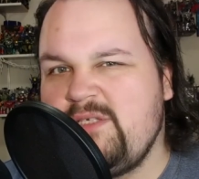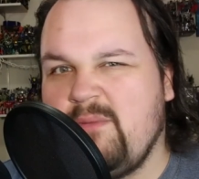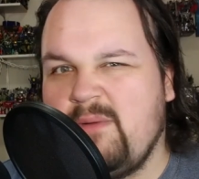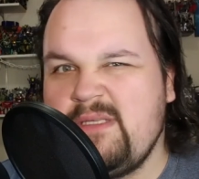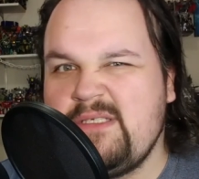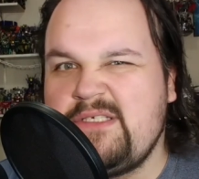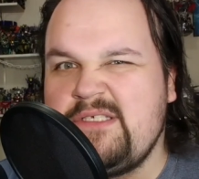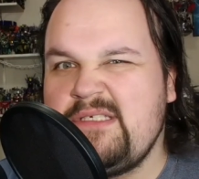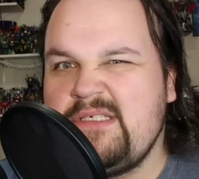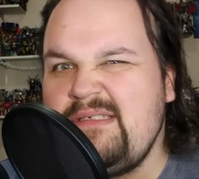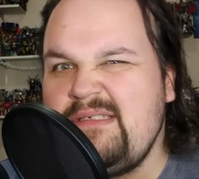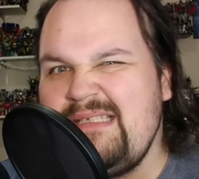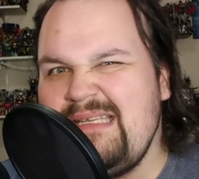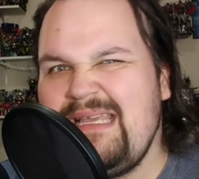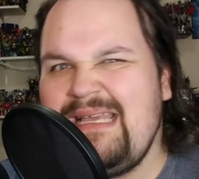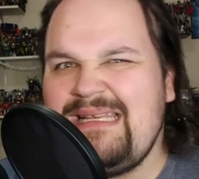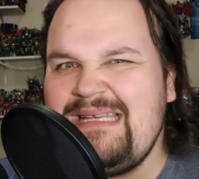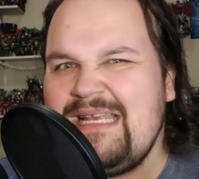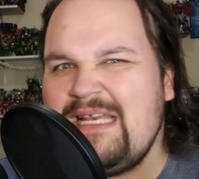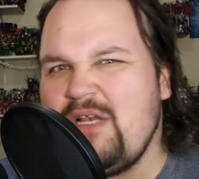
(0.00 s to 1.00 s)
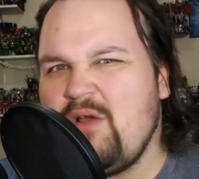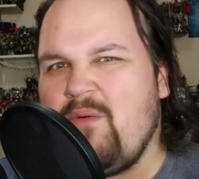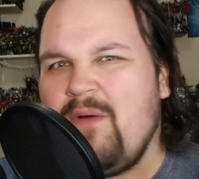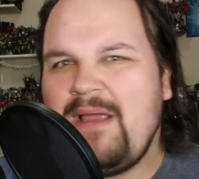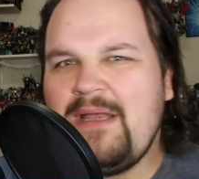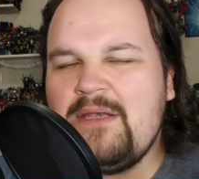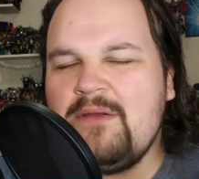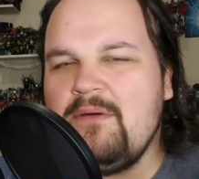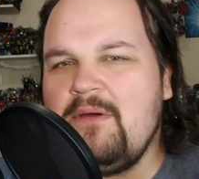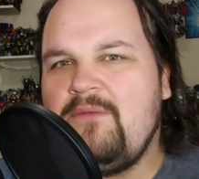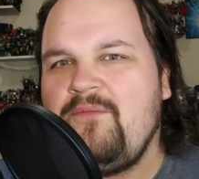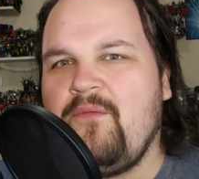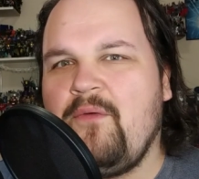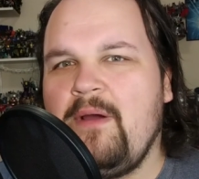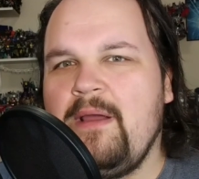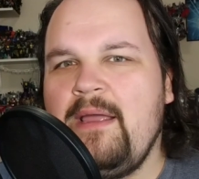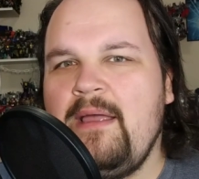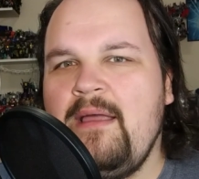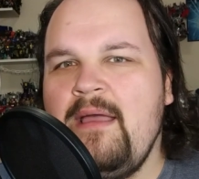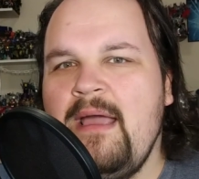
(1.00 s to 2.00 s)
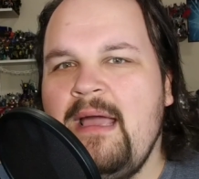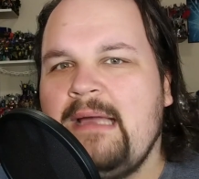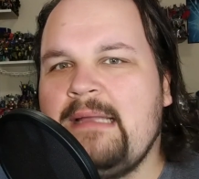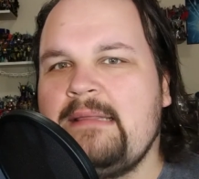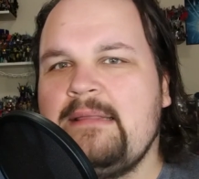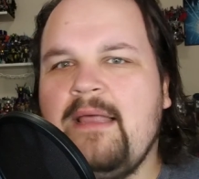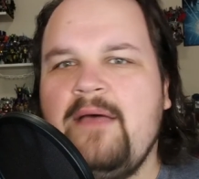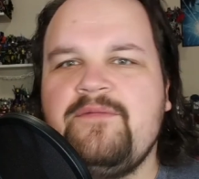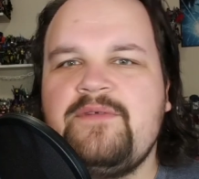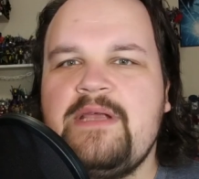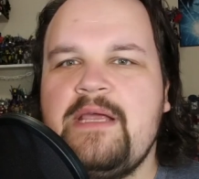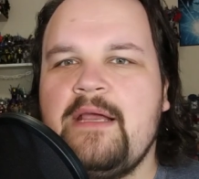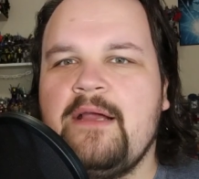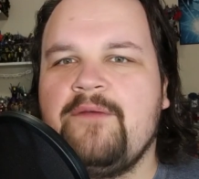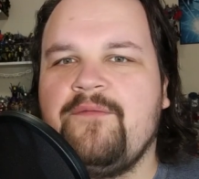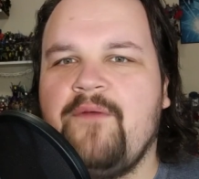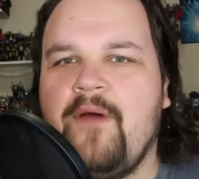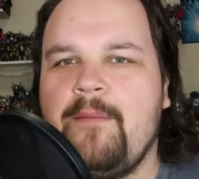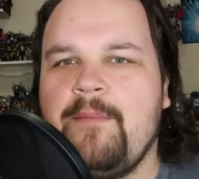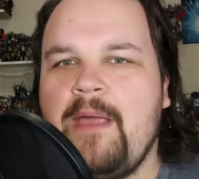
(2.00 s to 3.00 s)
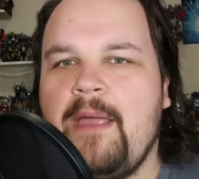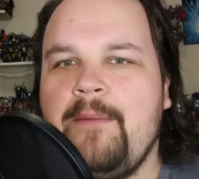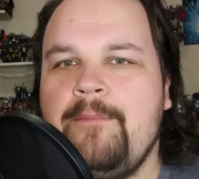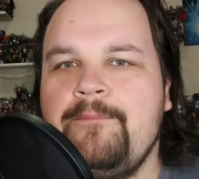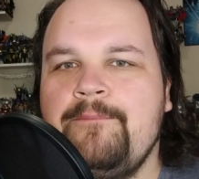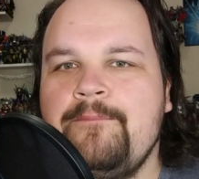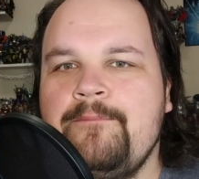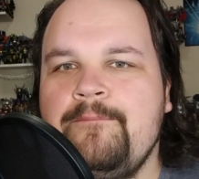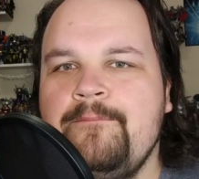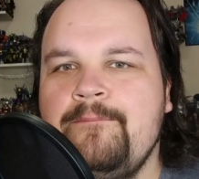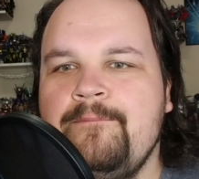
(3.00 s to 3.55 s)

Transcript: which just eh, didn't quite do it for you. I'd love to hear from you.